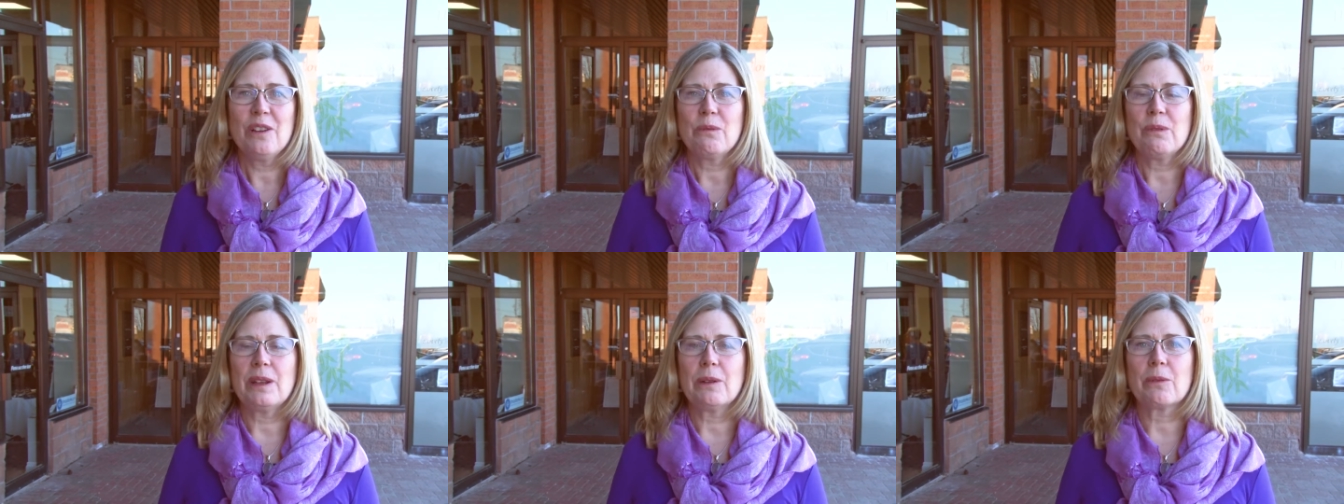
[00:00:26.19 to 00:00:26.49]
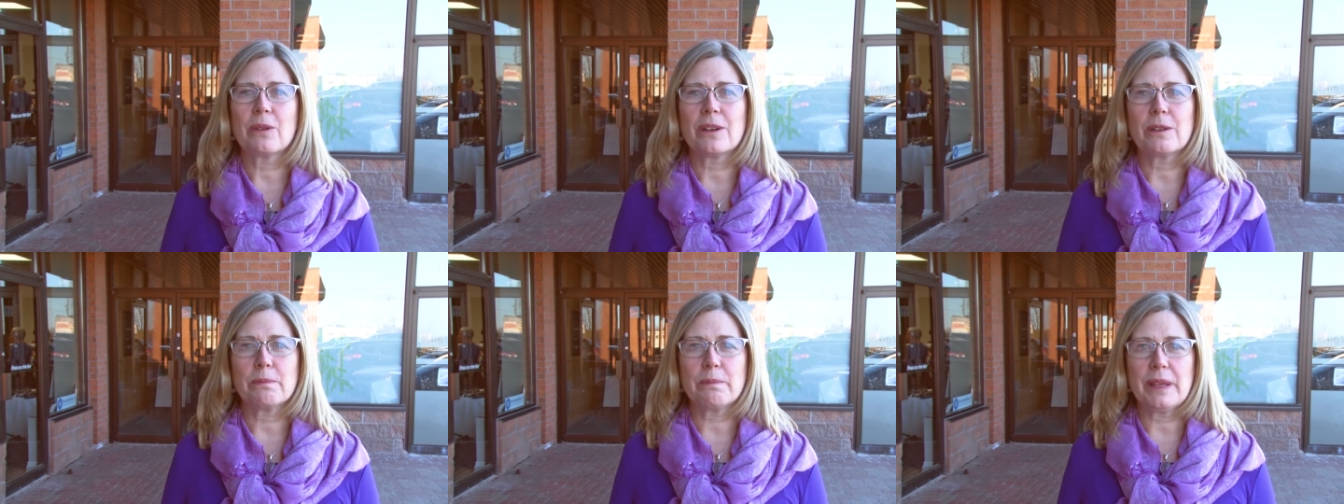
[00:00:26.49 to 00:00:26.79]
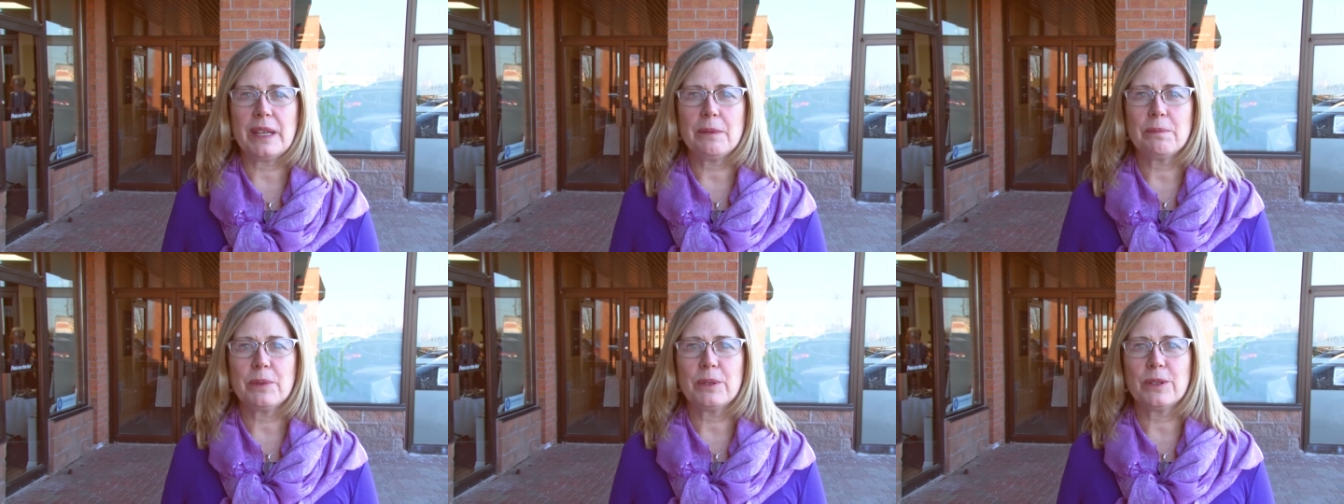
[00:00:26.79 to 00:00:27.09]
We weren't
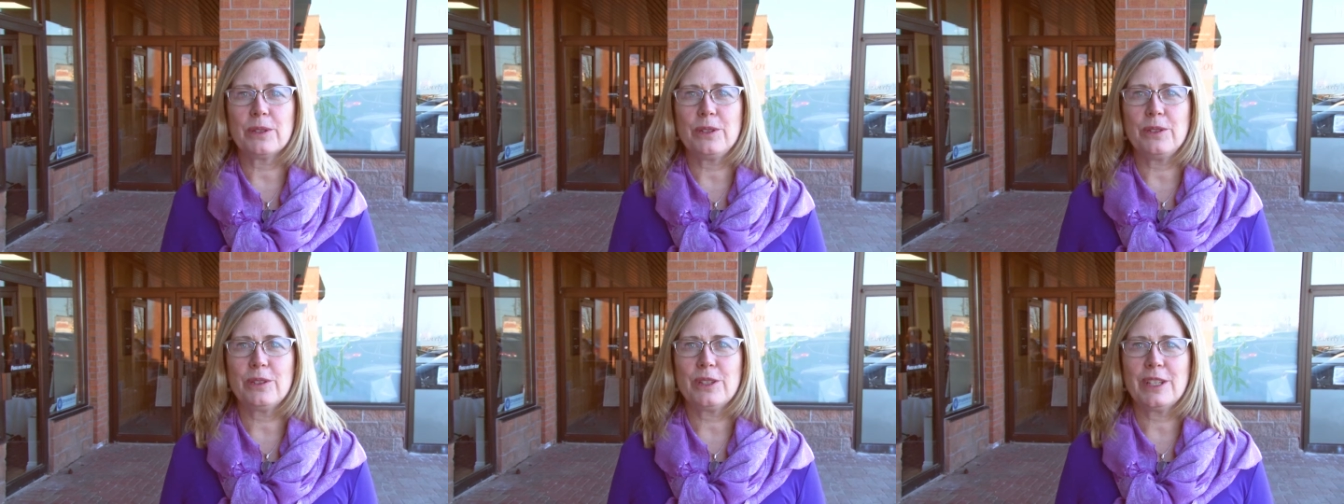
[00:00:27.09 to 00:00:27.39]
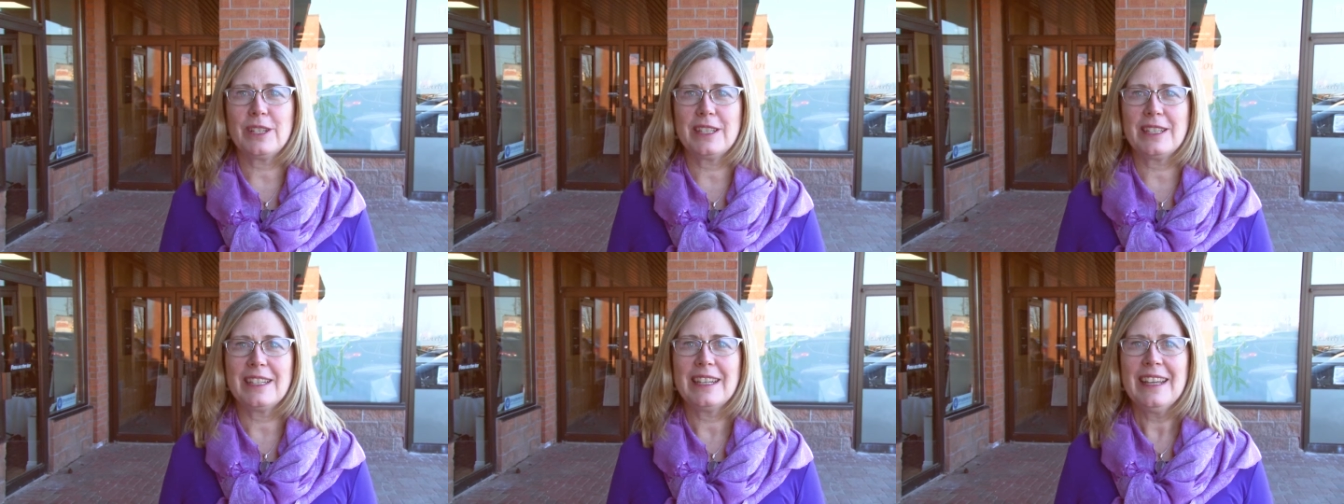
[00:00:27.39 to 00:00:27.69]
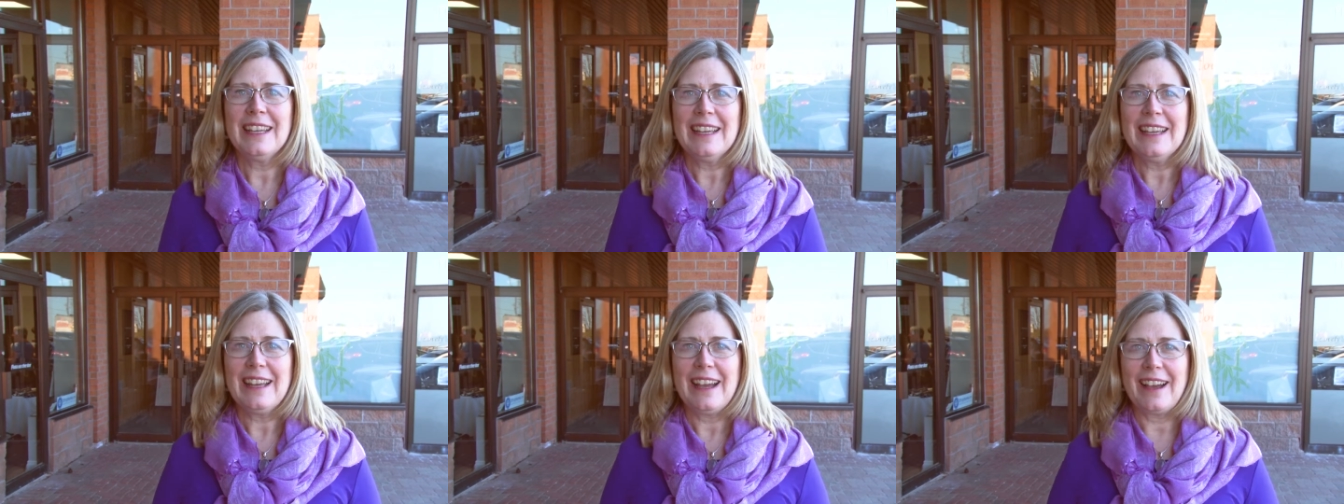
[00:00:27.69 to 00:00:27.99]
people who could
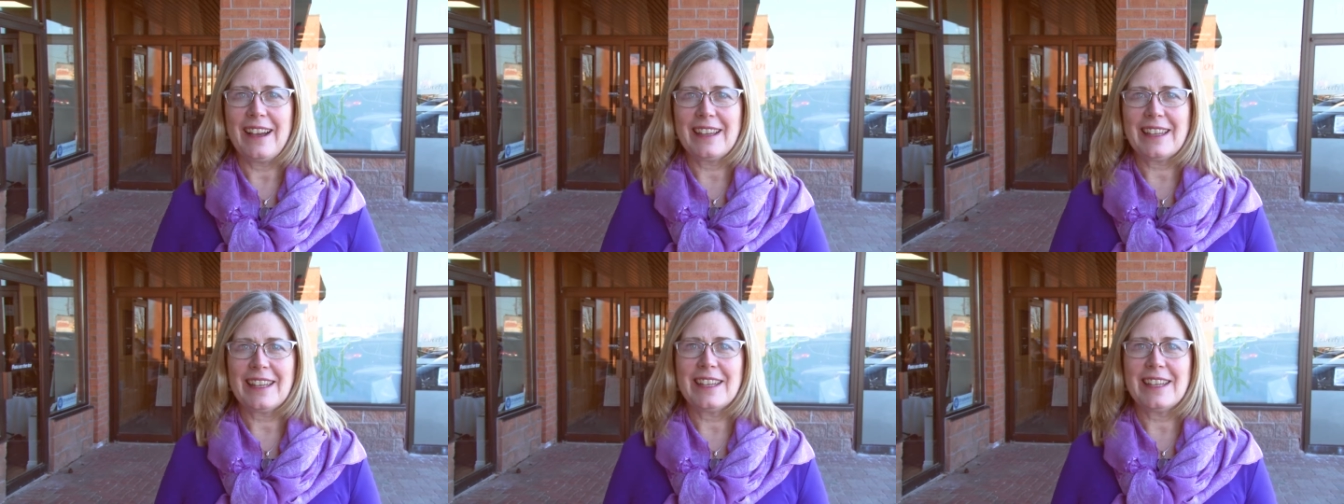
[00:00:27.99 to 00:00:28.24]
uh,